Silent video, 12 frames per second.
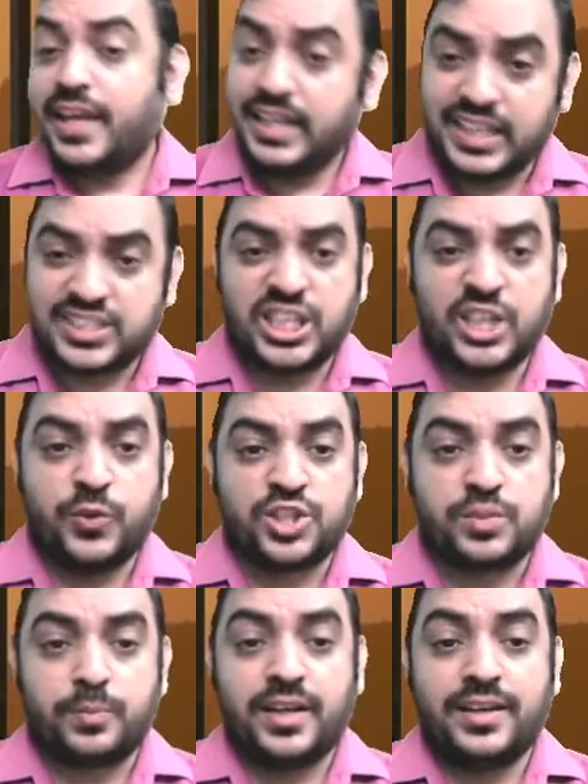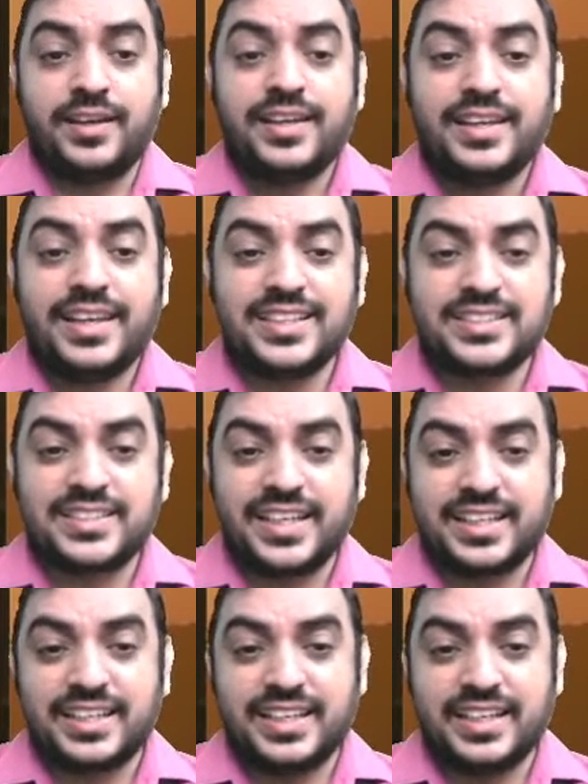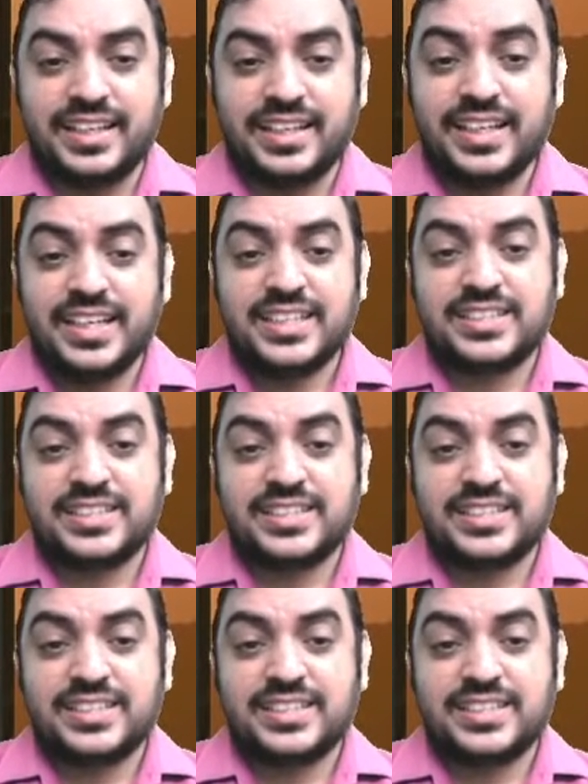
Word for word: in extinguishment is taken in